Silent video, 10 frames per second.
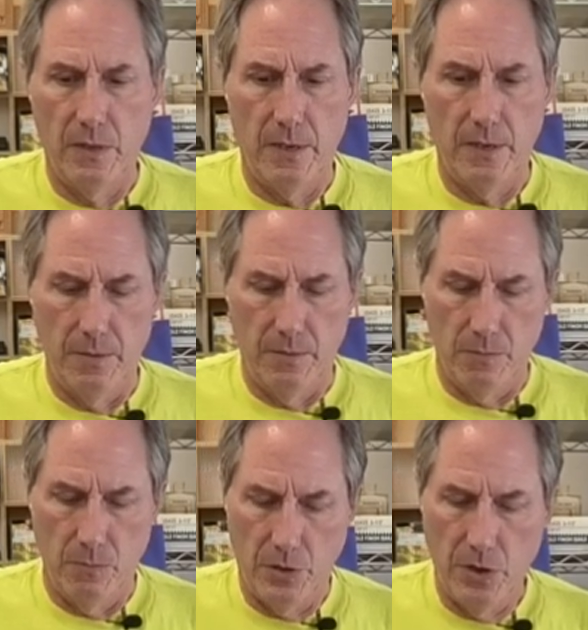uh,
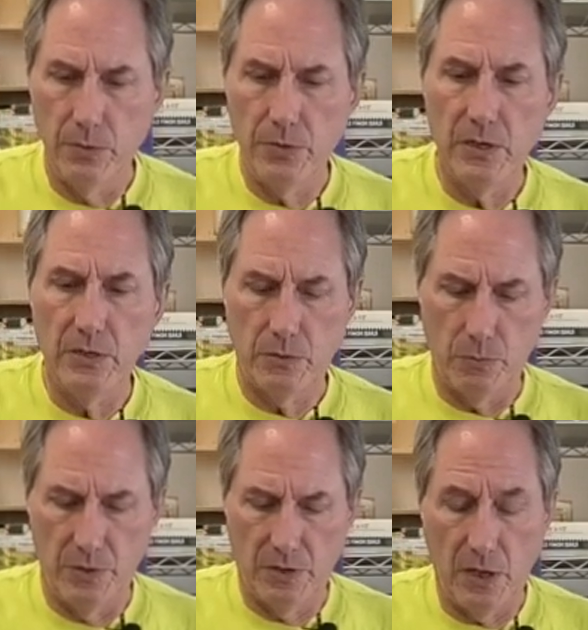we'll coat these
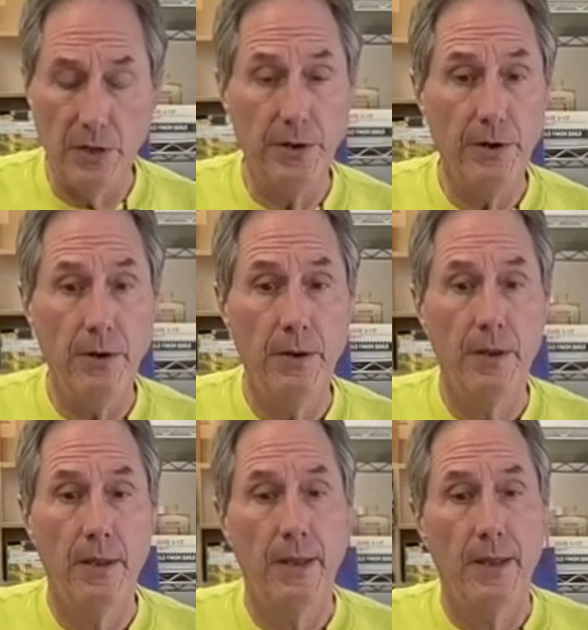with clear,
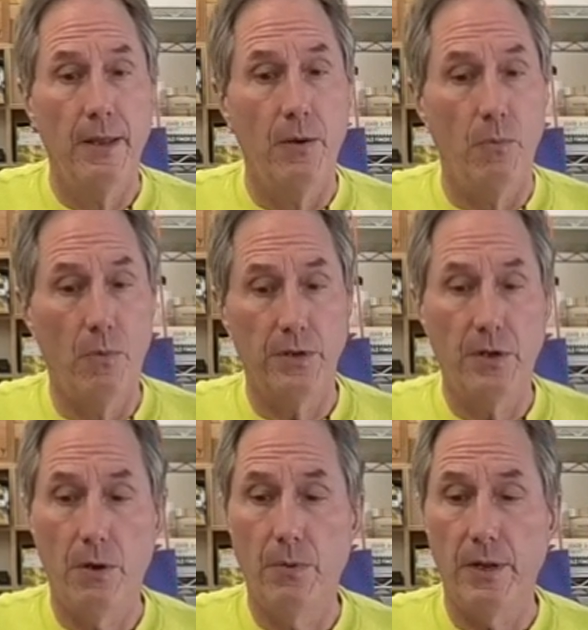one
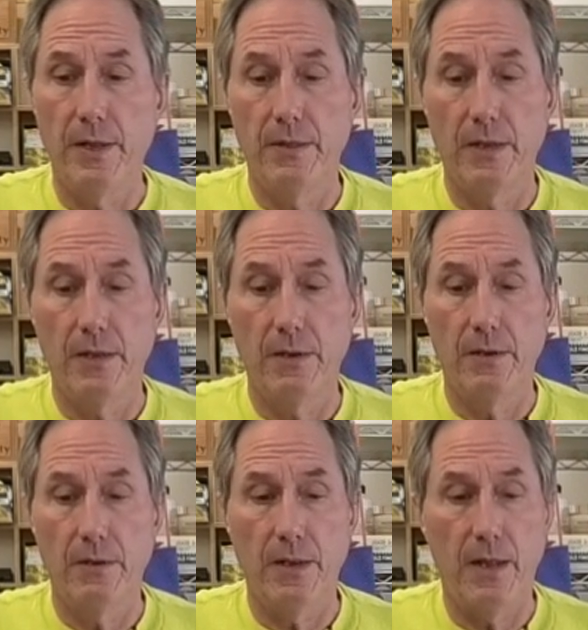coat, and
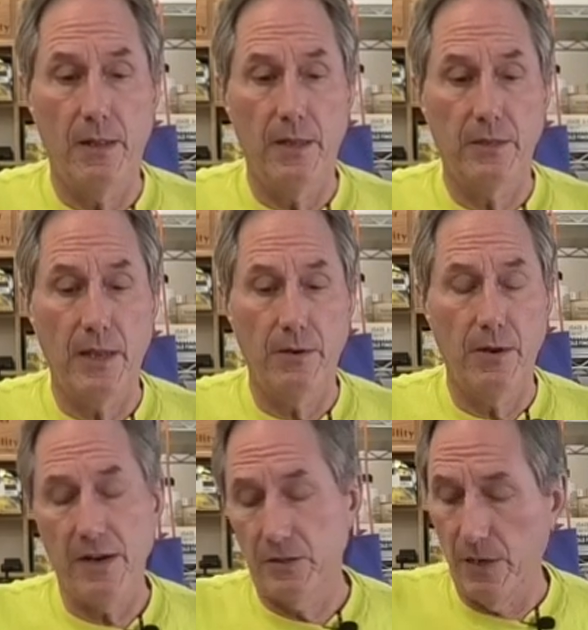then I'll let that,
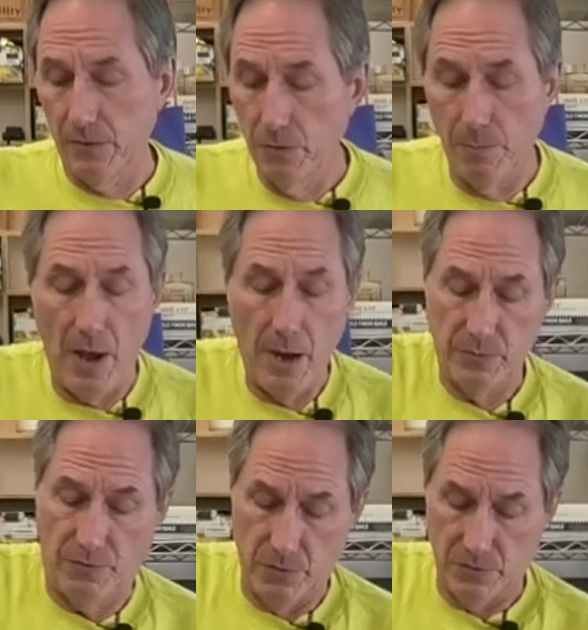actually I'll do the bottoms
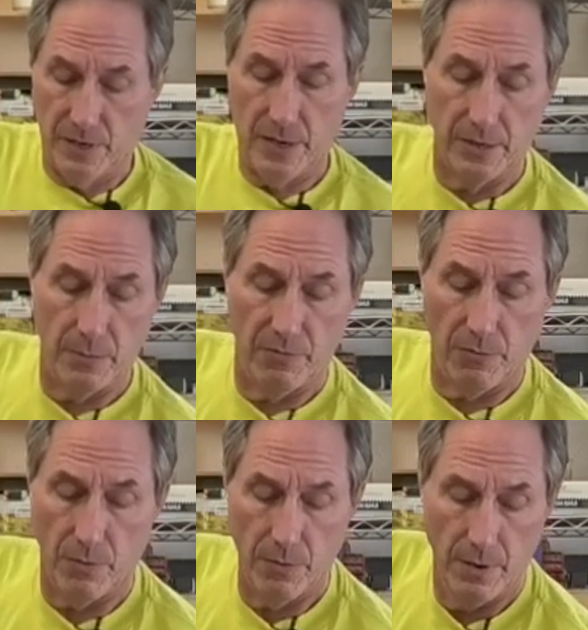first like I did
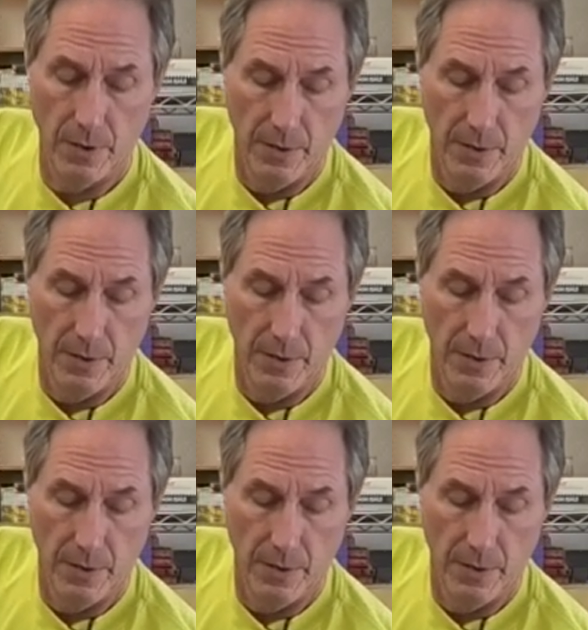before.